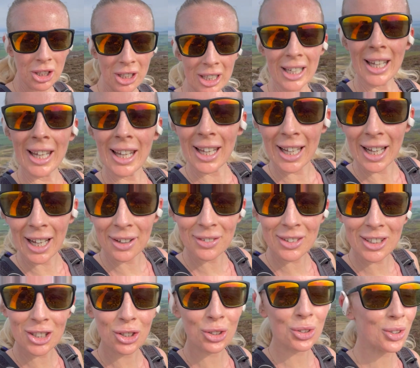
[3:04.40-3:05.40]
can hear, I'm
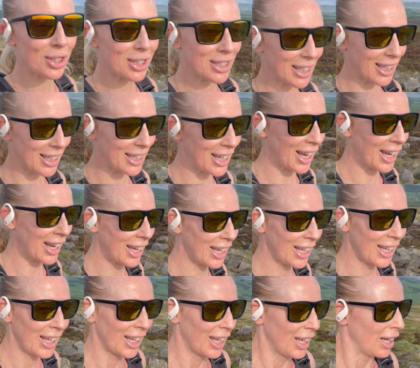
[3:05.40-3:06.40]
exhausted.
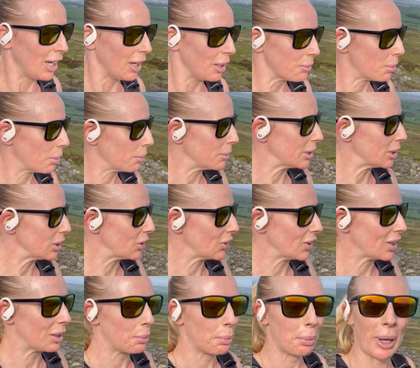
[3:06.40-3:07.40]
I'm probably not
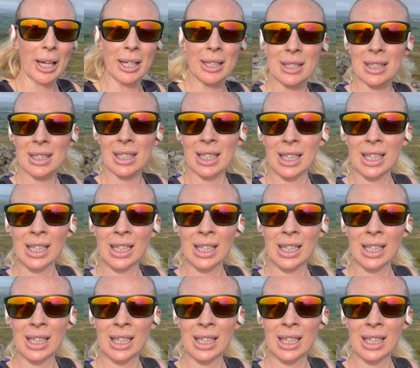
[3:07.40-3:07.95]
in the best